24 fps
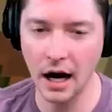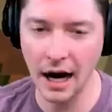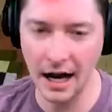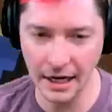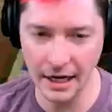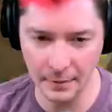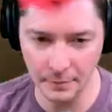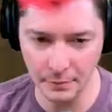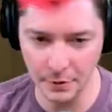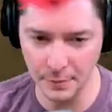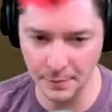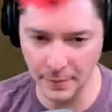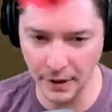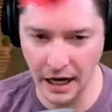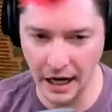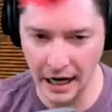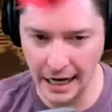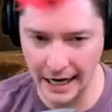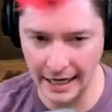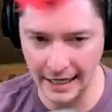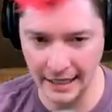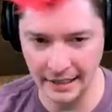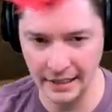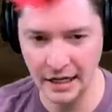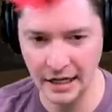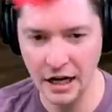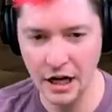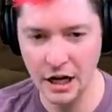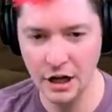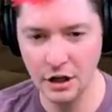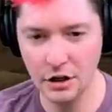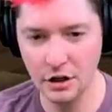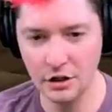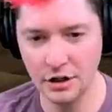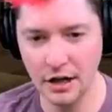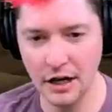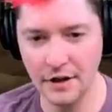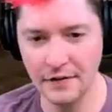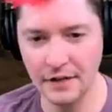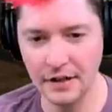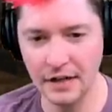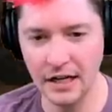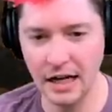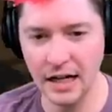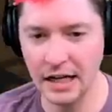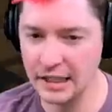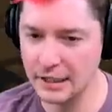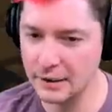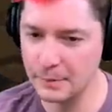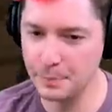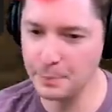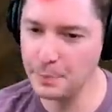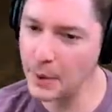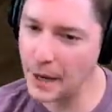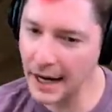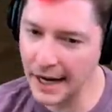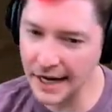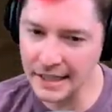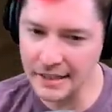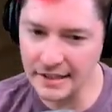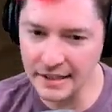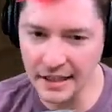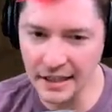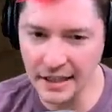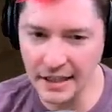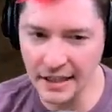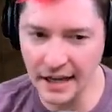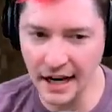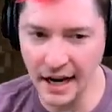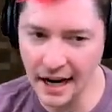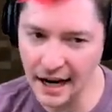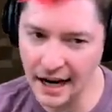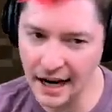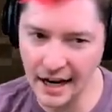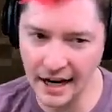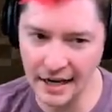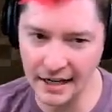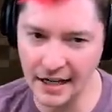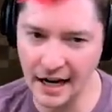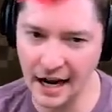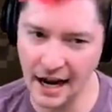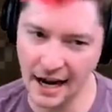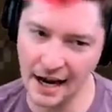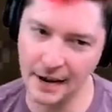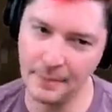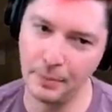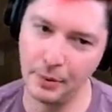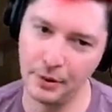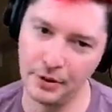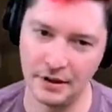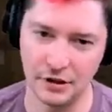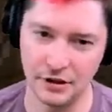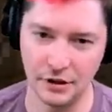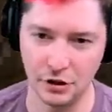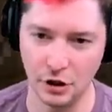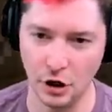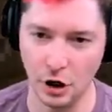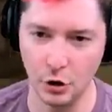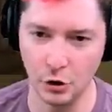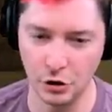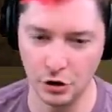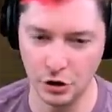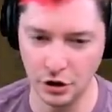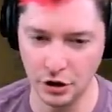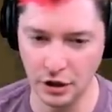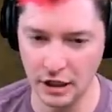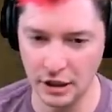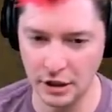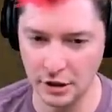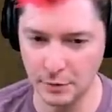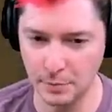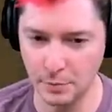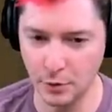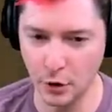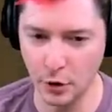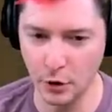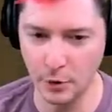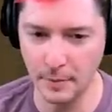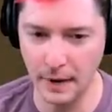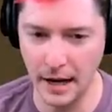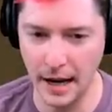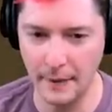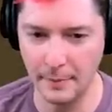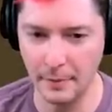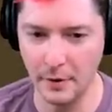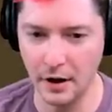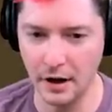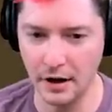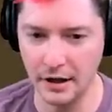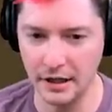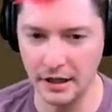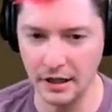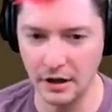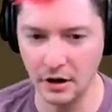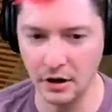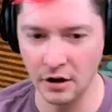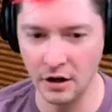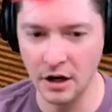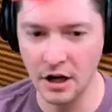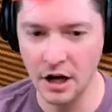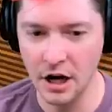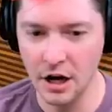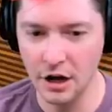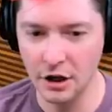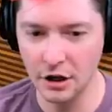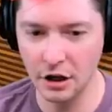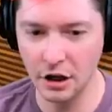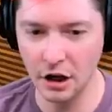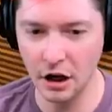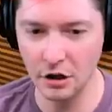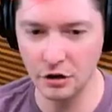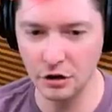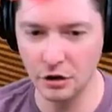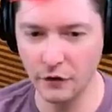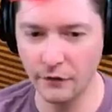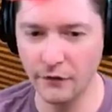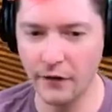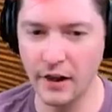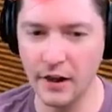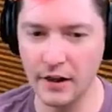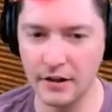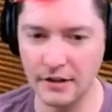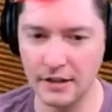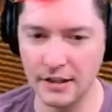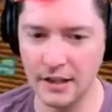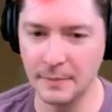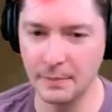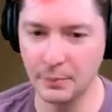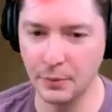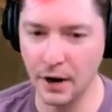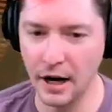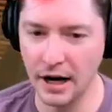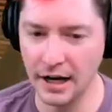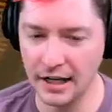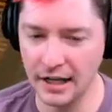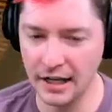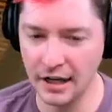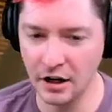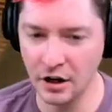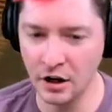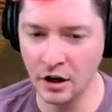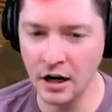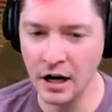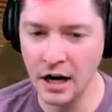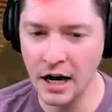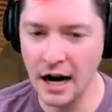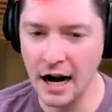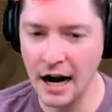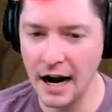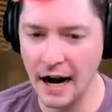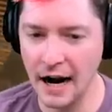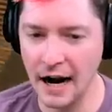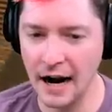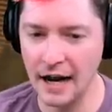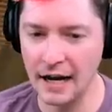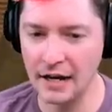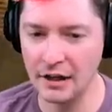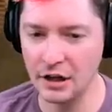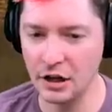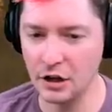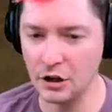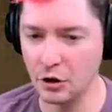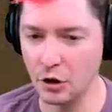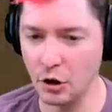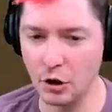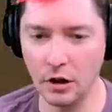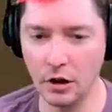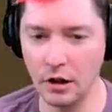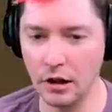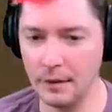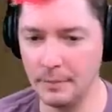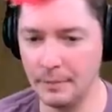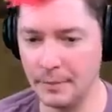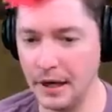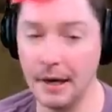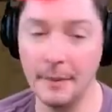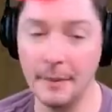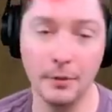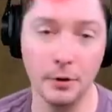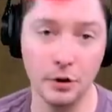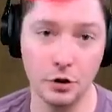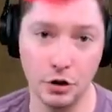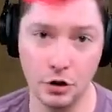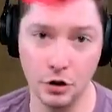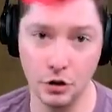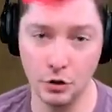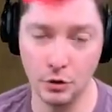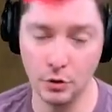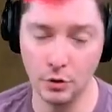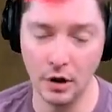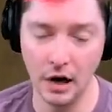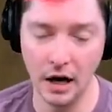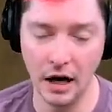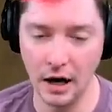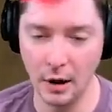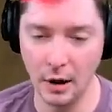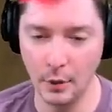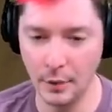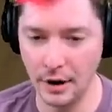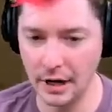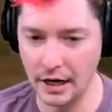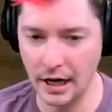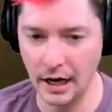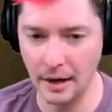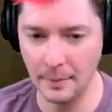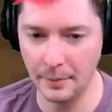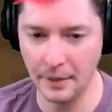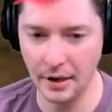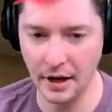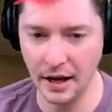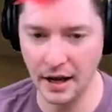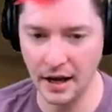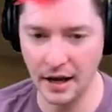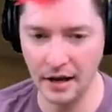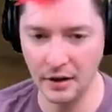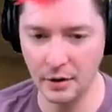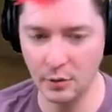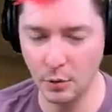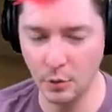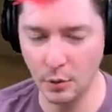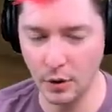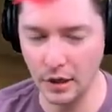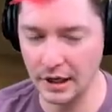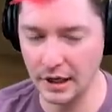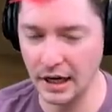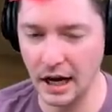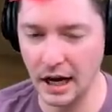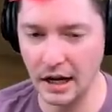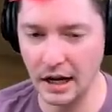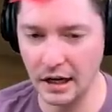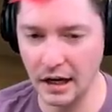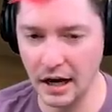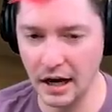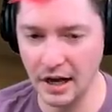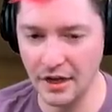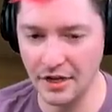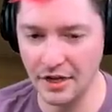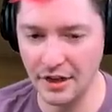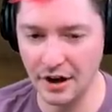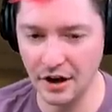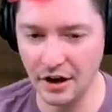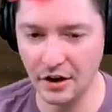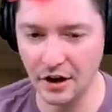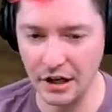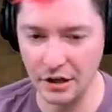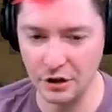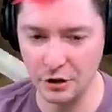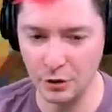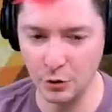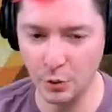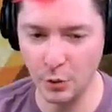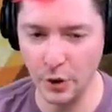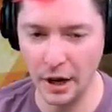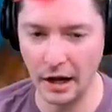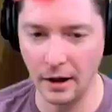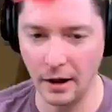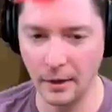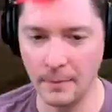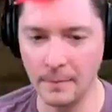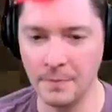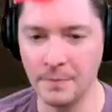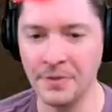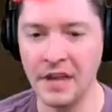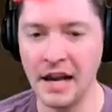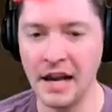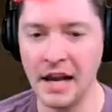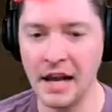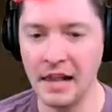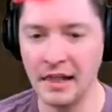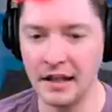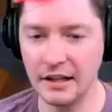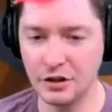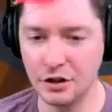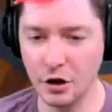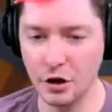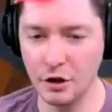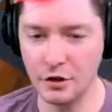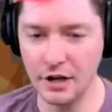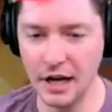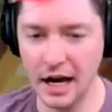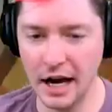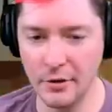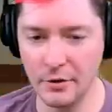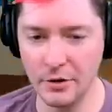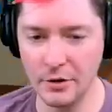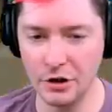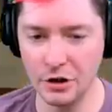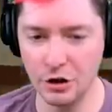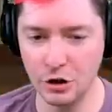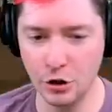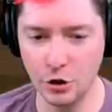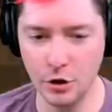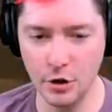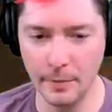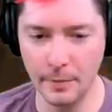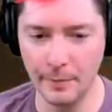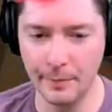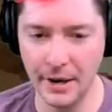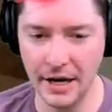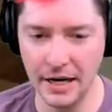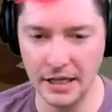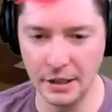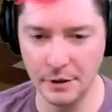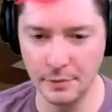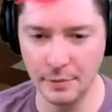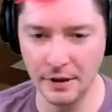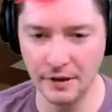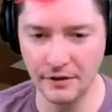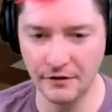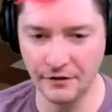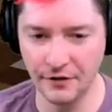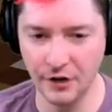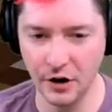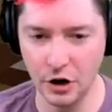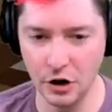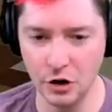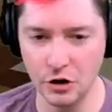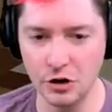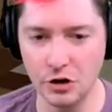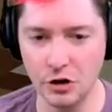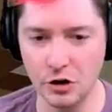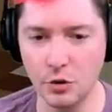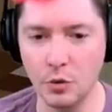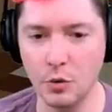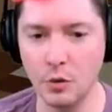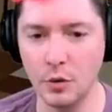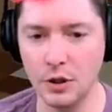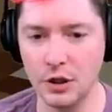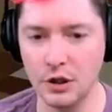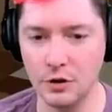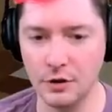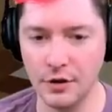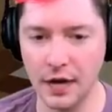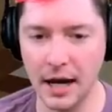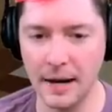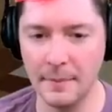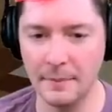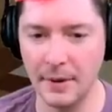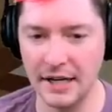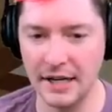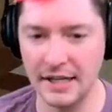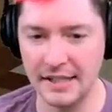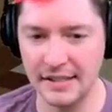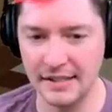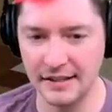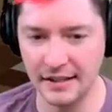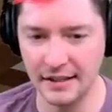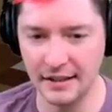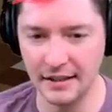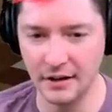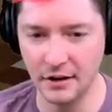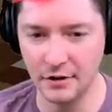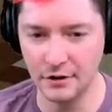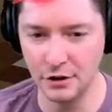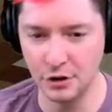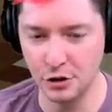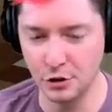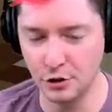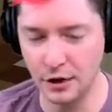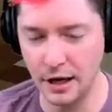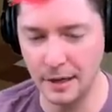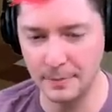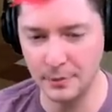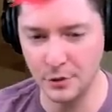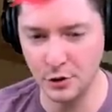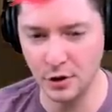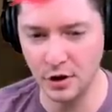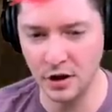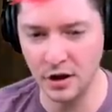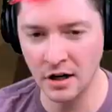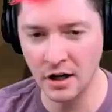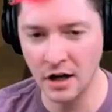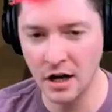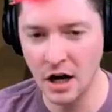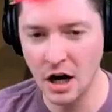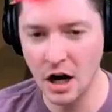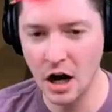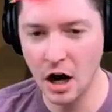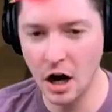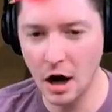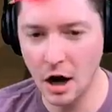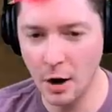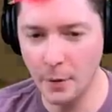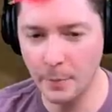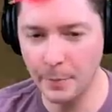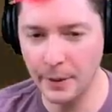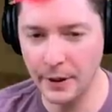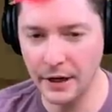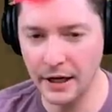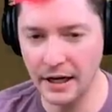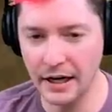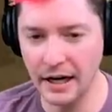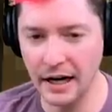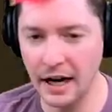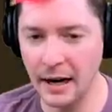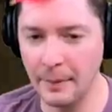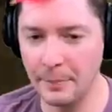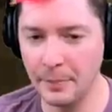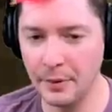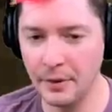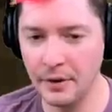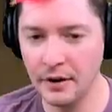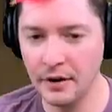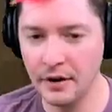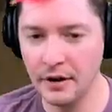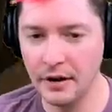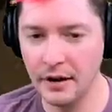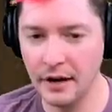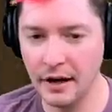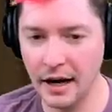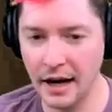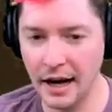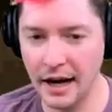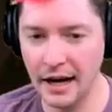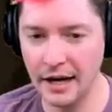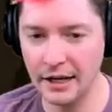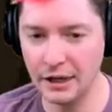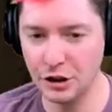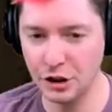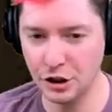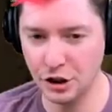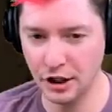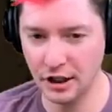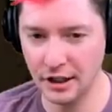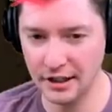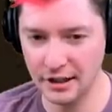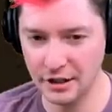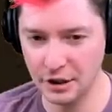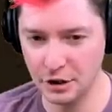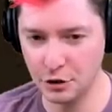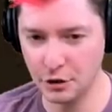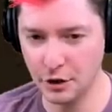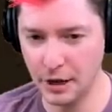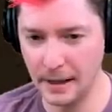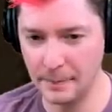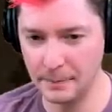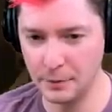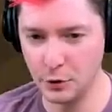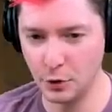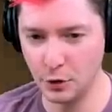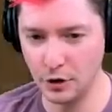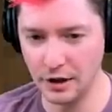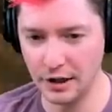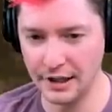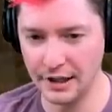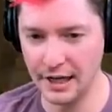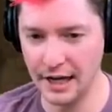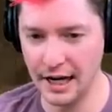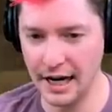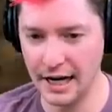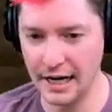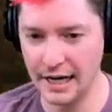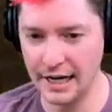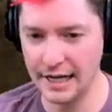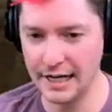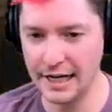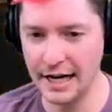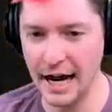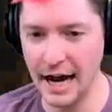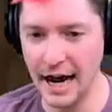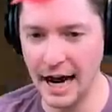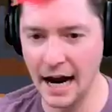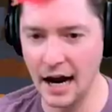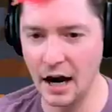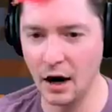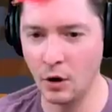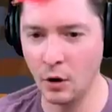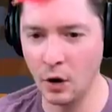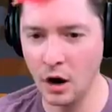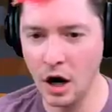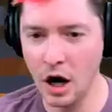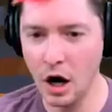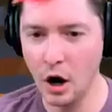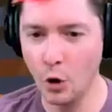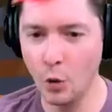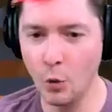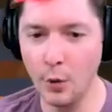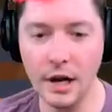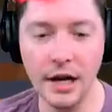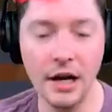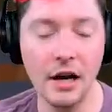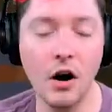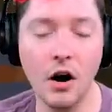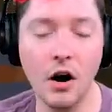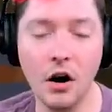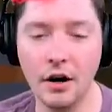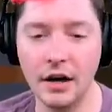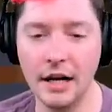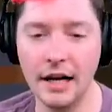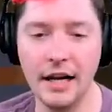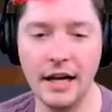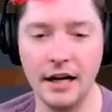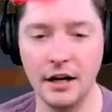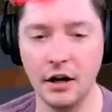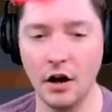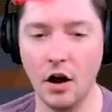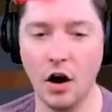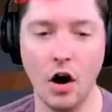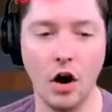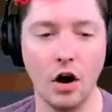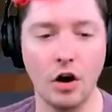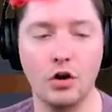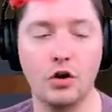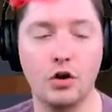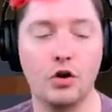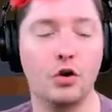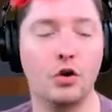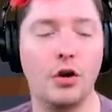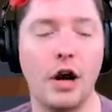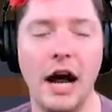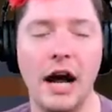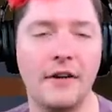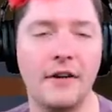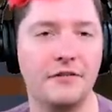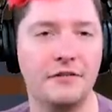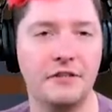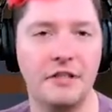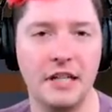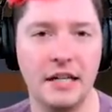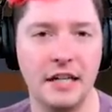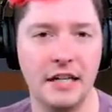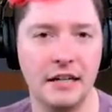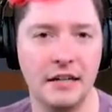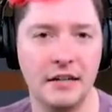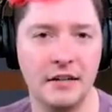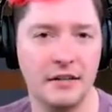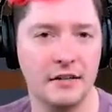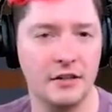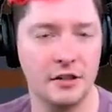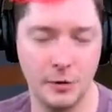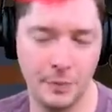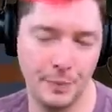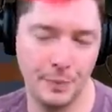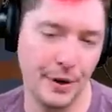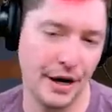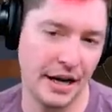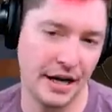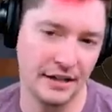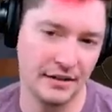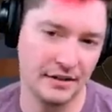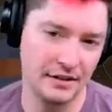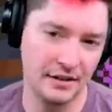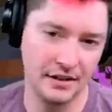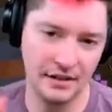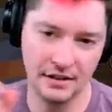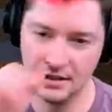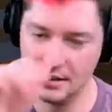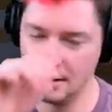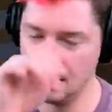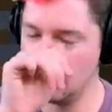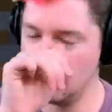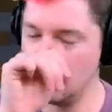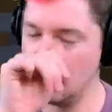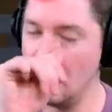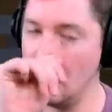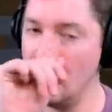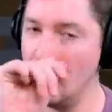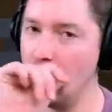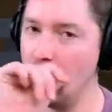items behind. You also have a nice painting, and I put this Ocean Explorer map on here. You can also fall asleep right here, and you'll be able to uh, wake up and whatnot uh, there as well. Let's go down to the basement first. We do that by standing on this trapdoor, opening it up, and shutting the trapdoor again. And now we are in our crafting space. This is